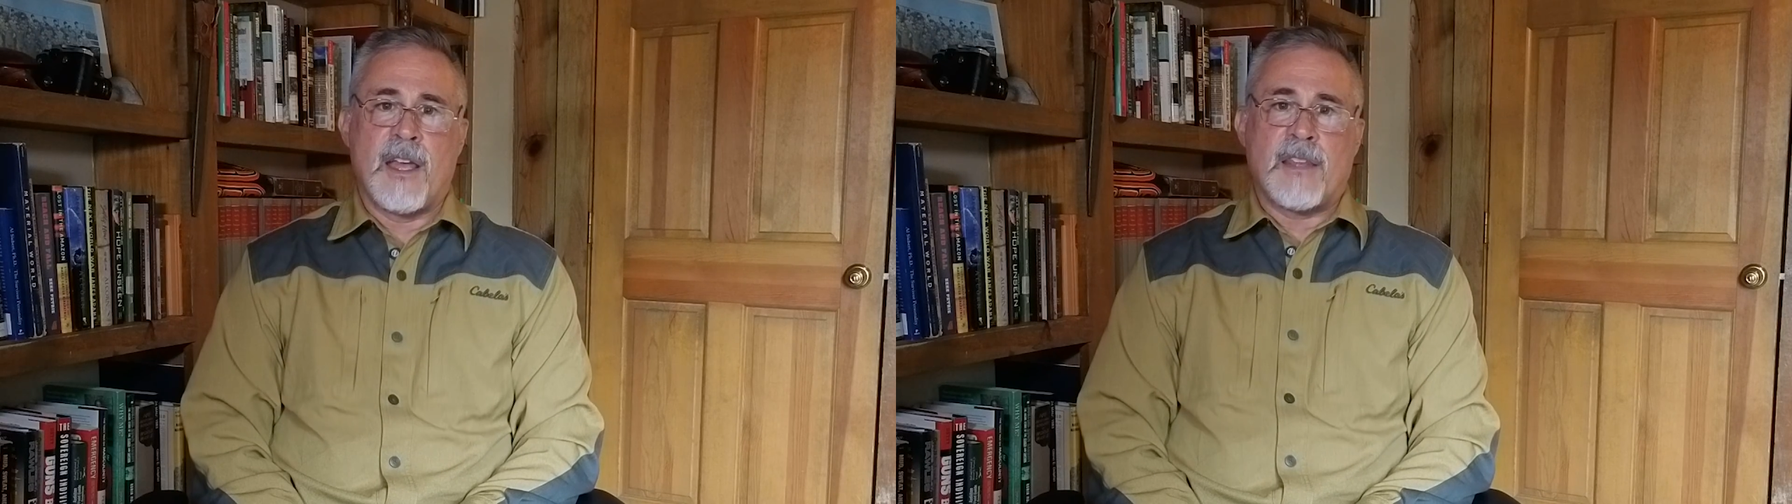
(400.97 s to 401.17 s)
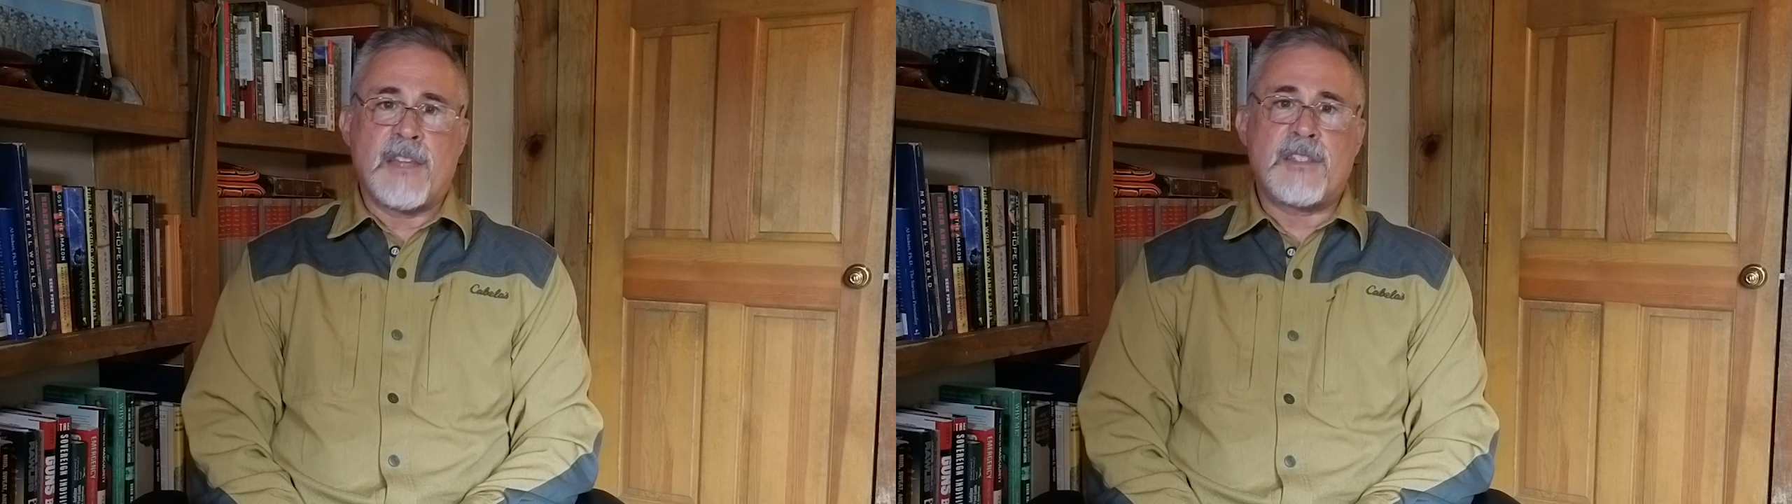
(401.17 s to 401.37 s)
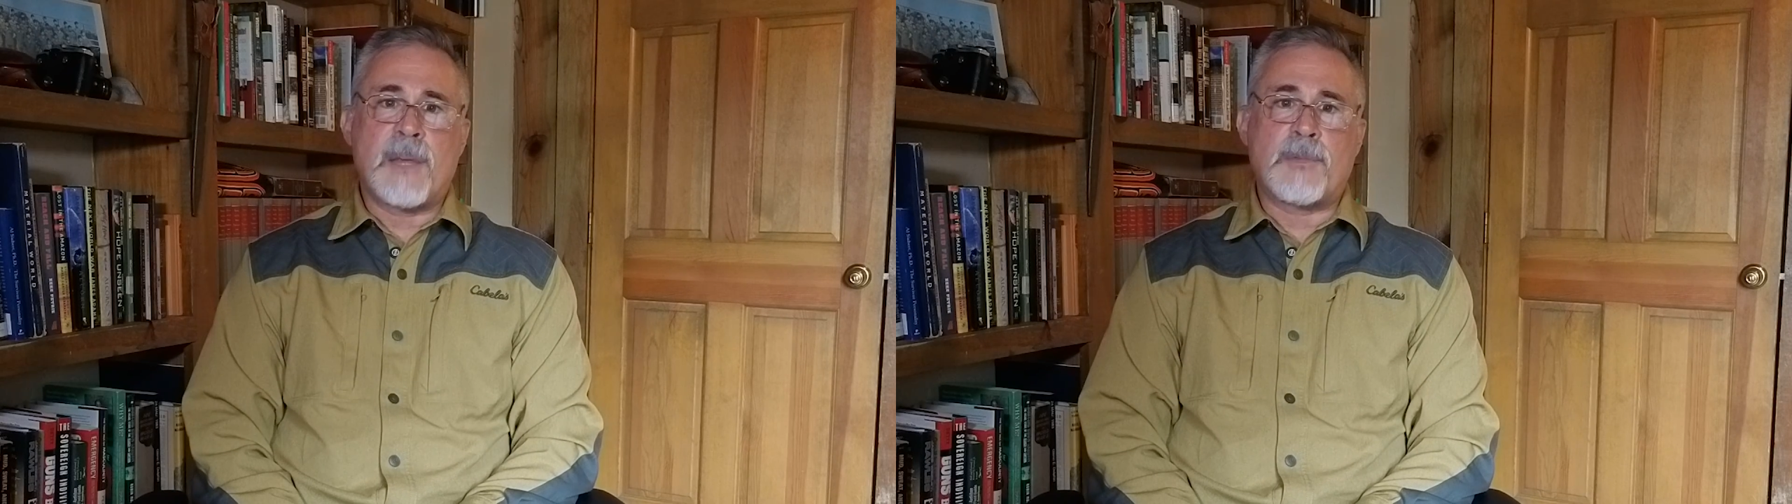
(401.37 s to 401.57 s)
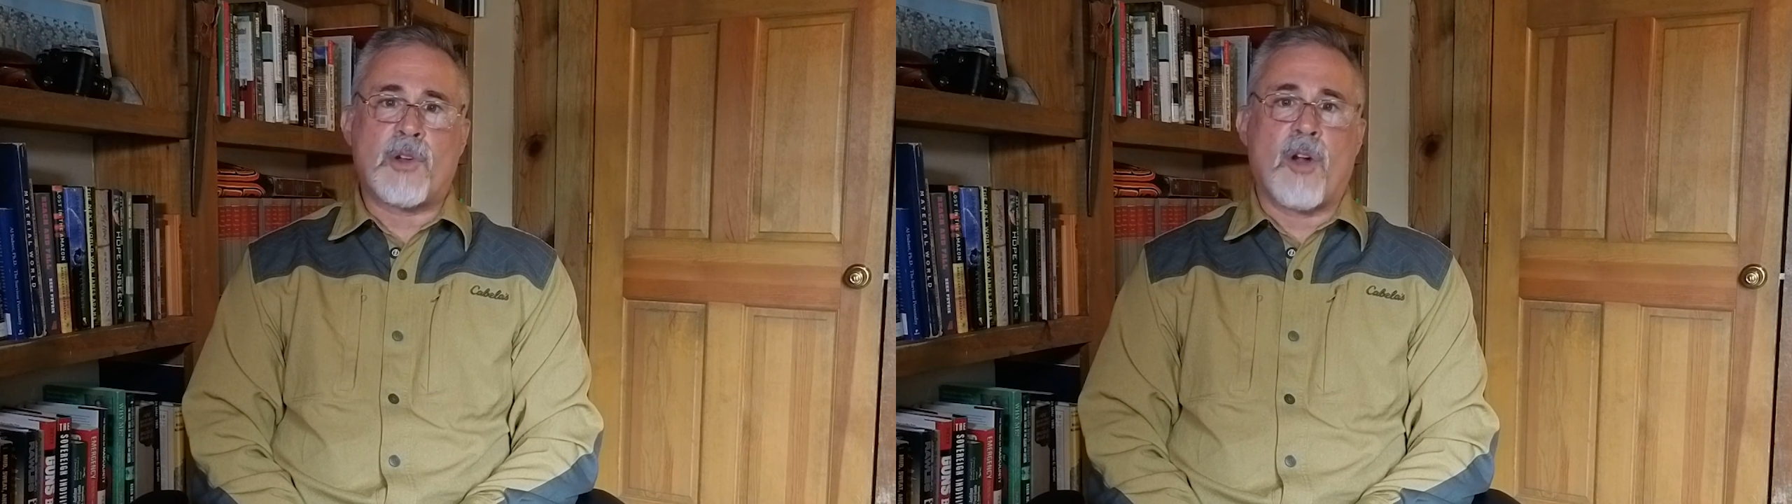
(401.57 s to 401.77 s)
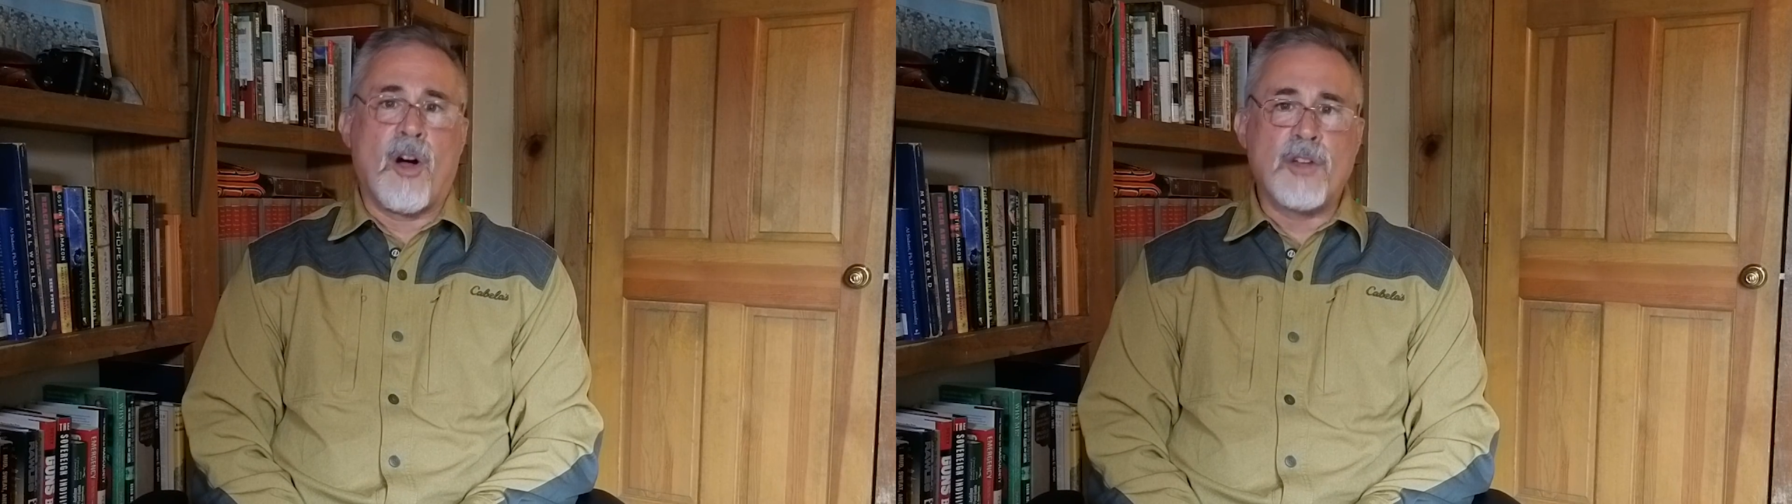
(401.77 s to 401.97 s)
These ships
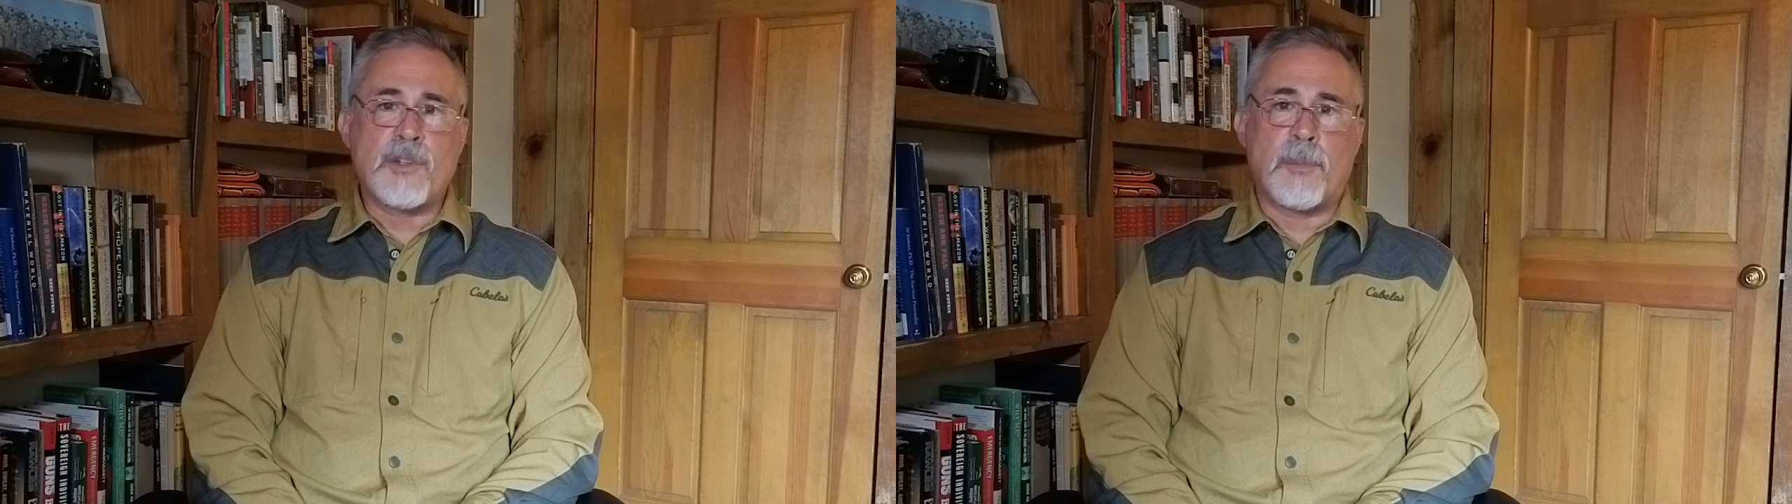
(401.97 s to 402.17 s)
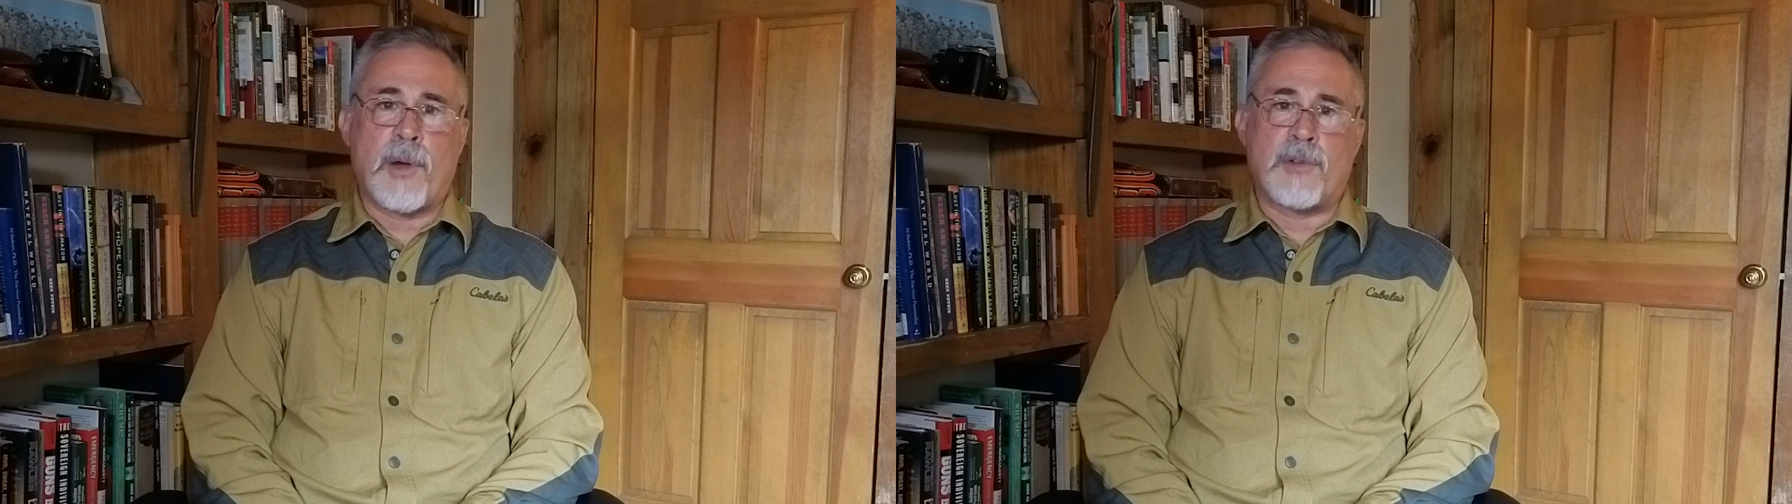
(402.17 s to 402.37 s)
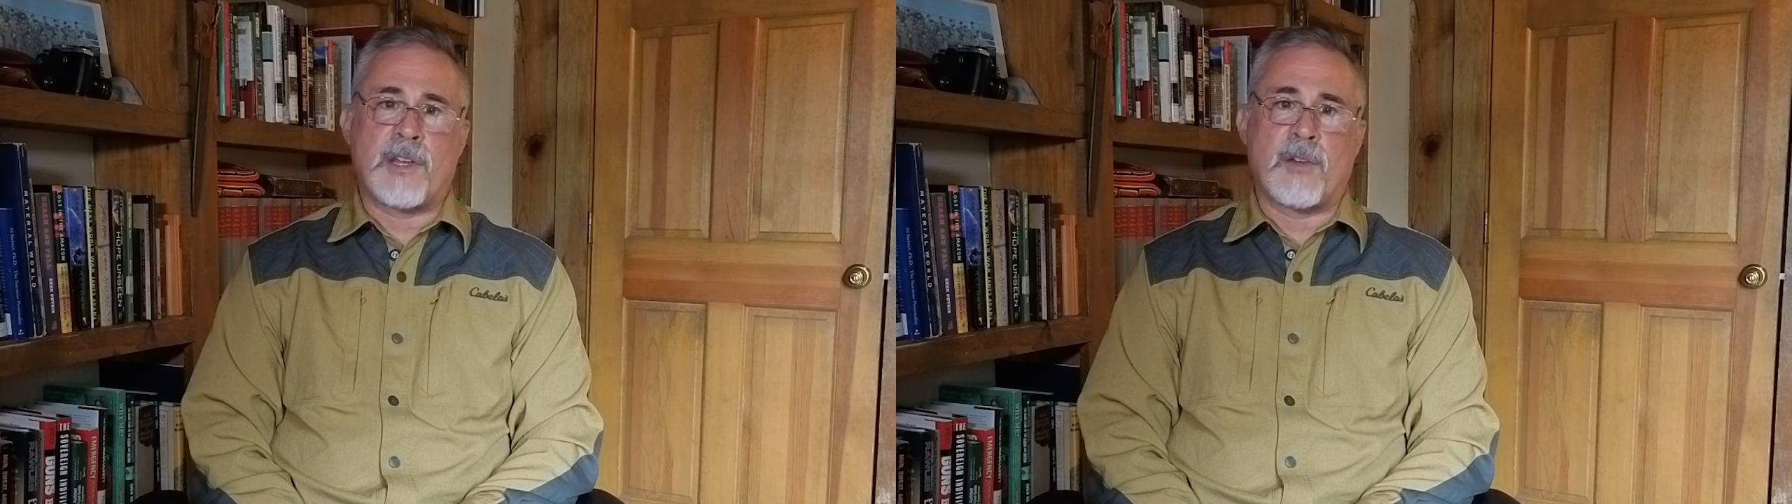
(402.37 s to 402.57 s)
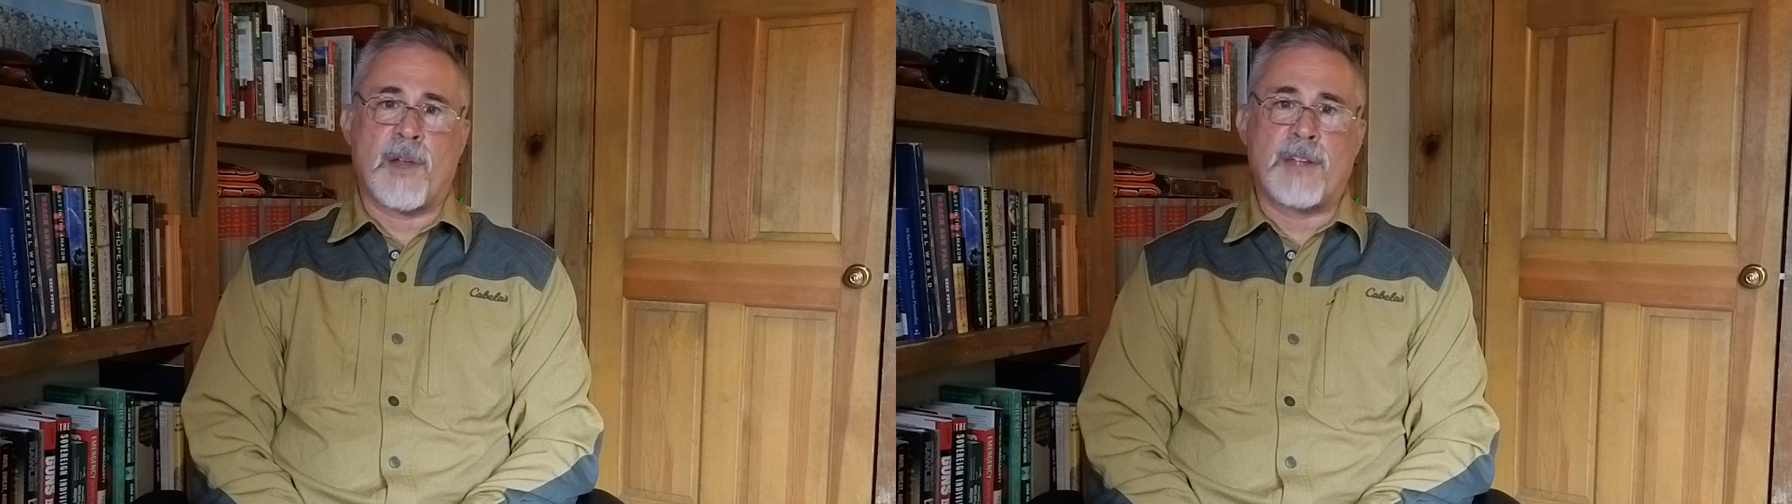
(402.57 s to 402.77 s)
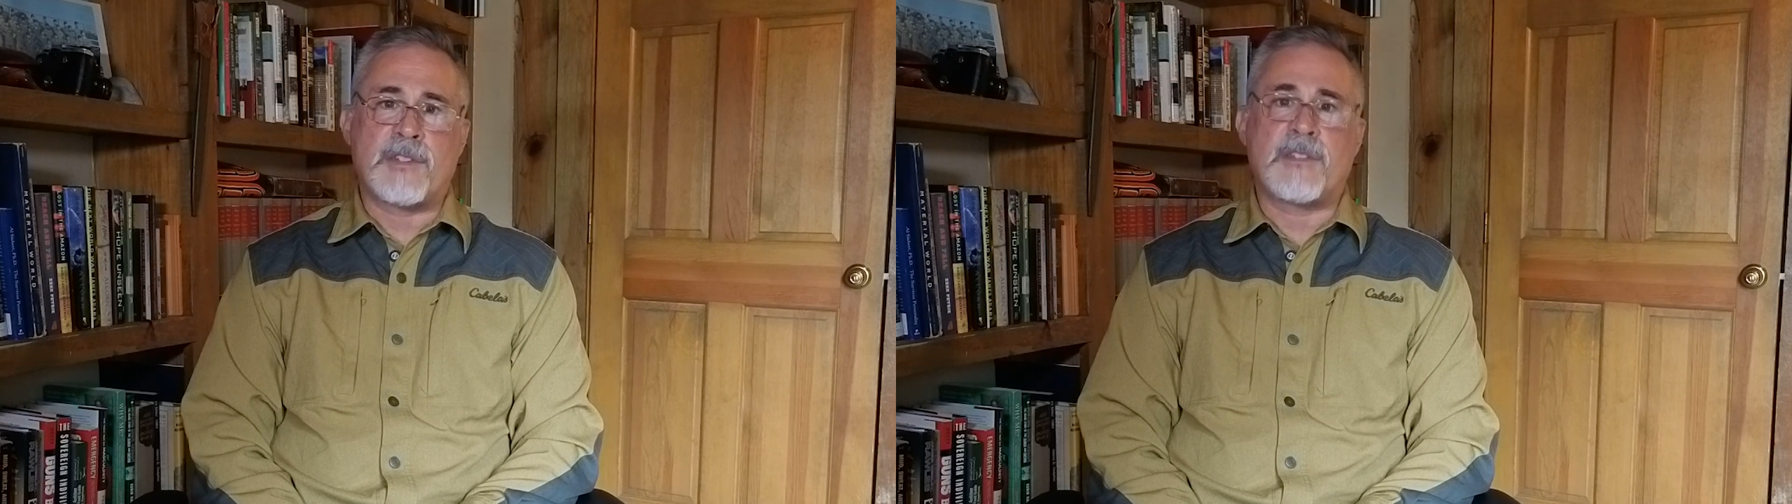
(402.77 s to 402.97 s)
are also posing
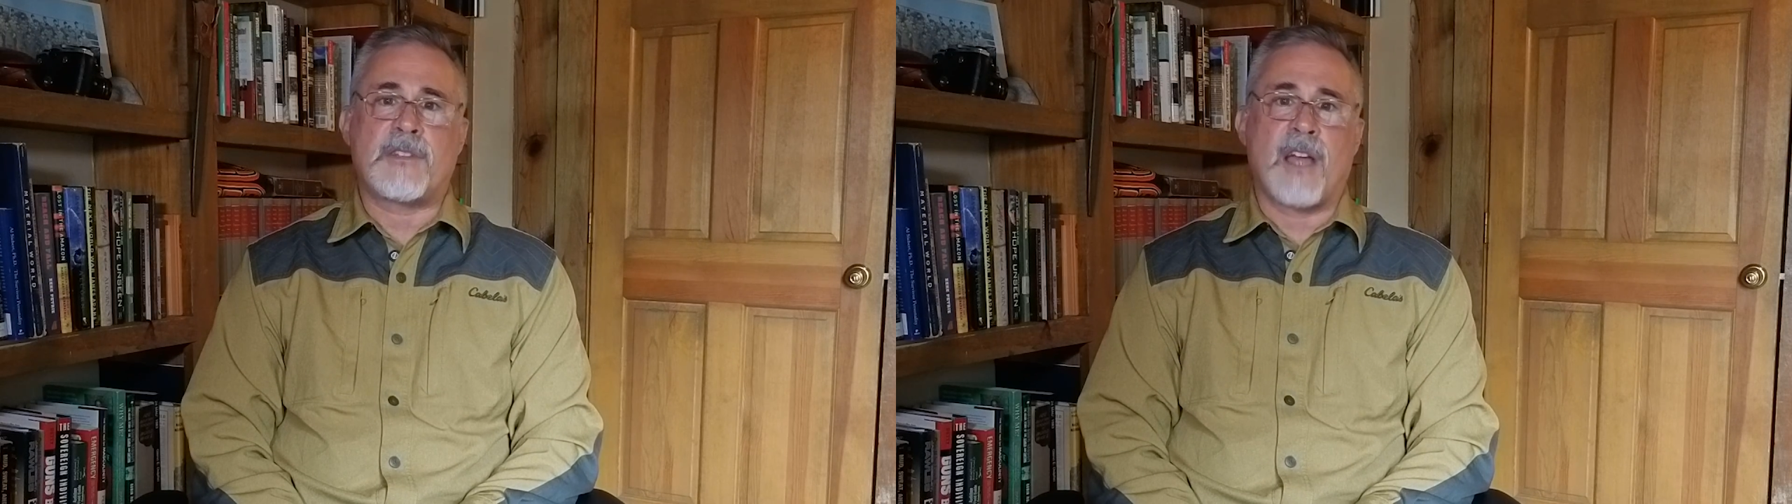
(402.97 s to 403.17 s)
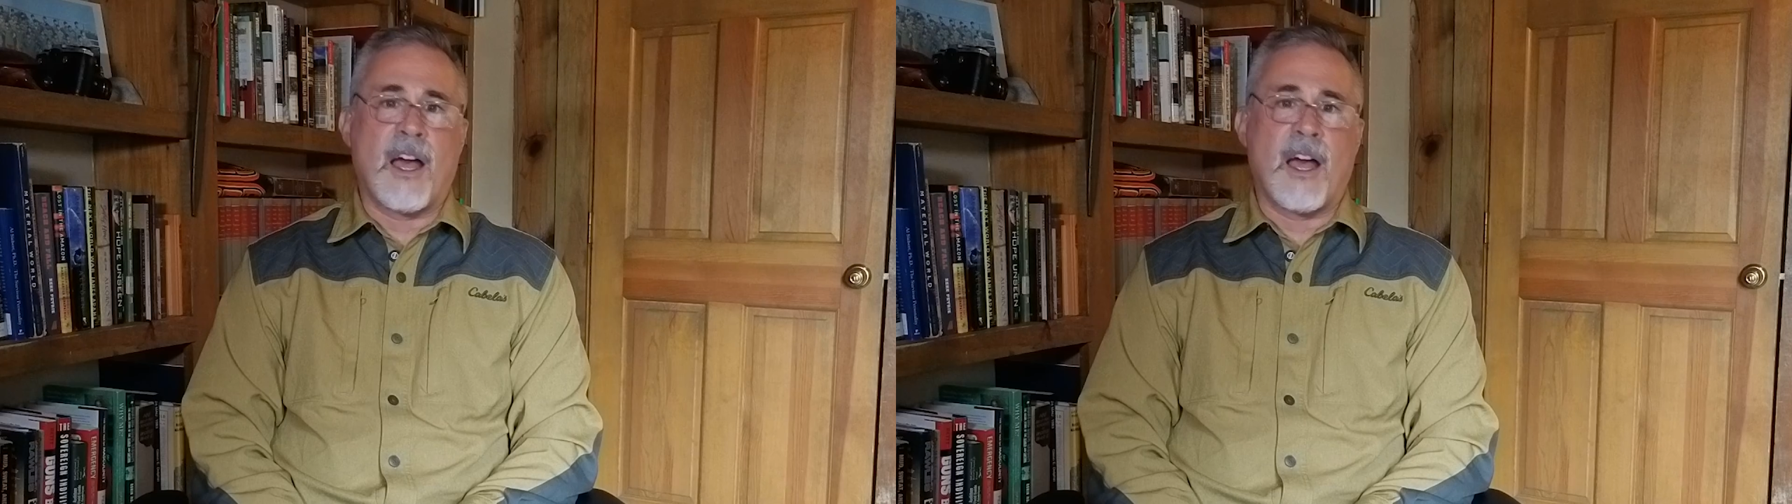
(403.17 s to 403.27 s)
risks to